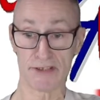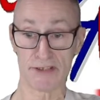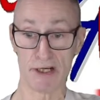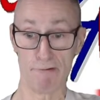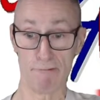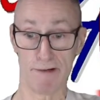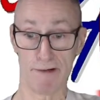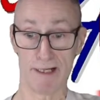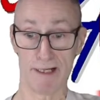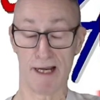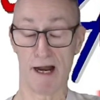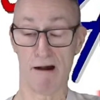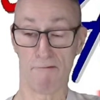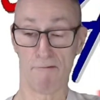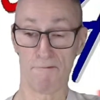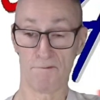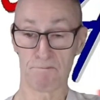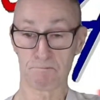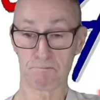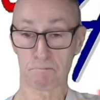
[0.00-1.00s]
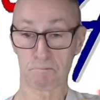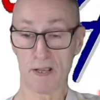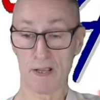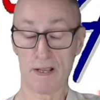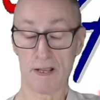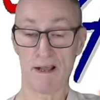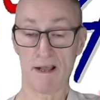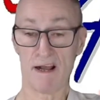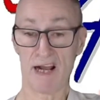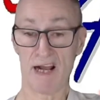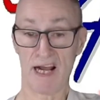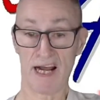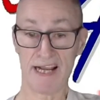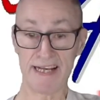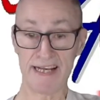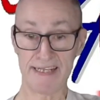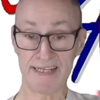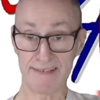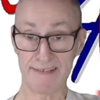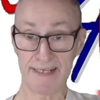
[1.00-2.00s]
that we are
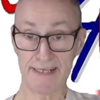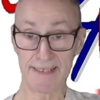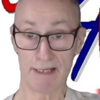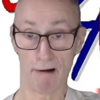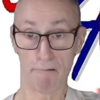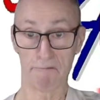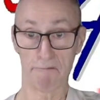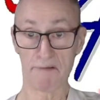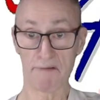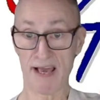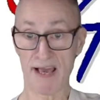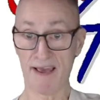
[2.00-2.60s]
in need of,